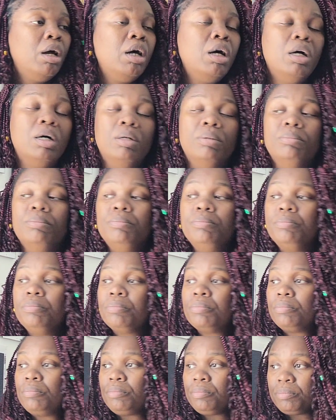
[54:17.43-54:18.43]
Um,
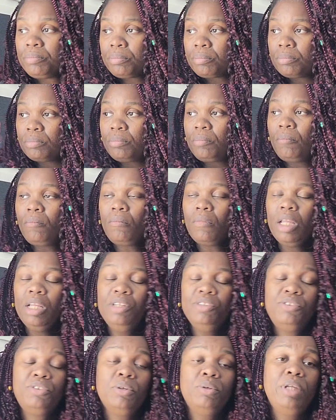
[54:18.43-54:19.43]

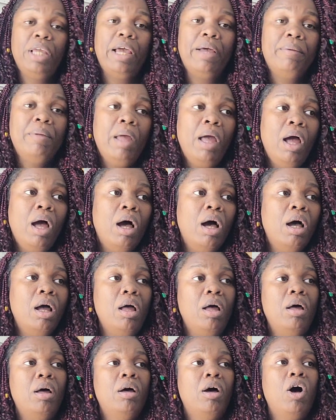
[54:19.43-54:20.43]
so yeah.
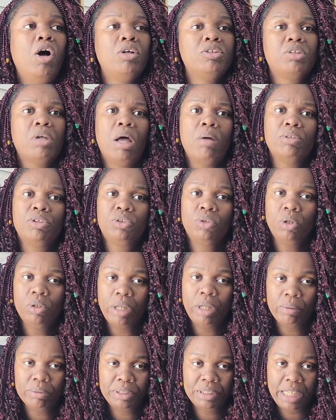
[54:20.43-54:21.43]
Uh, also, I was
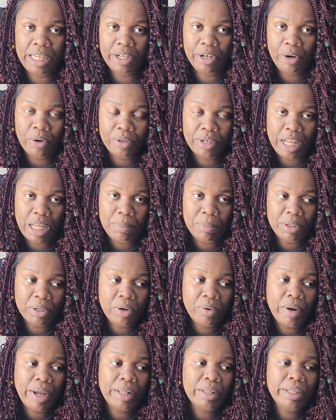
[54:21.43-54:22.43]
told I was saying her name
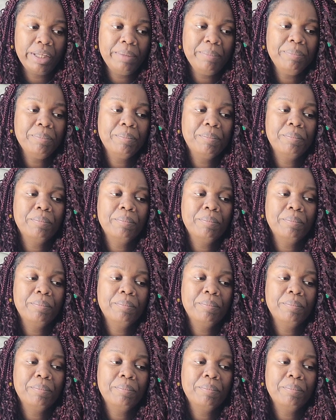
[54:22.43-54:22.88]
incorrectly.